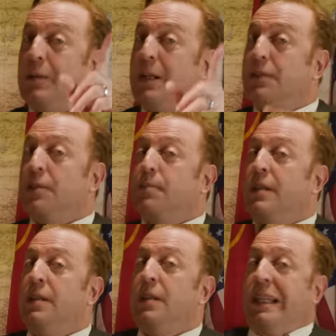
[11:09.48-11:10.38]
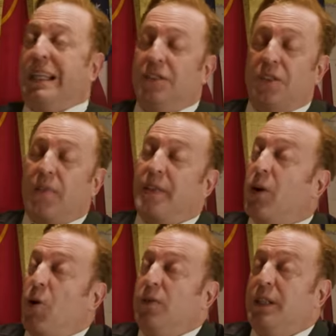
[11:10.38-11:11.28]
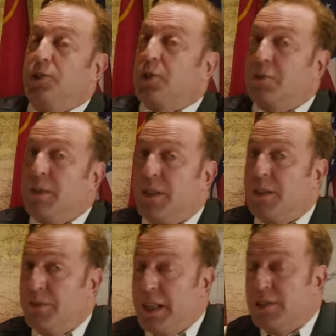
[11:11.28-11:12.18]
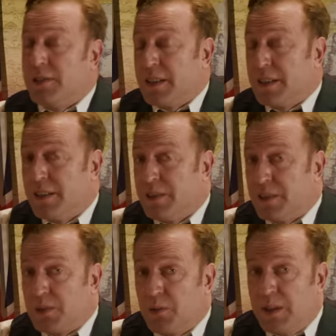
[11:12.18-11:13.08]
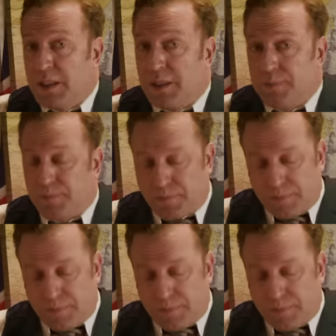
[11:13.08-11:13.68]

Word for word: However, he's not the only German advancing this week.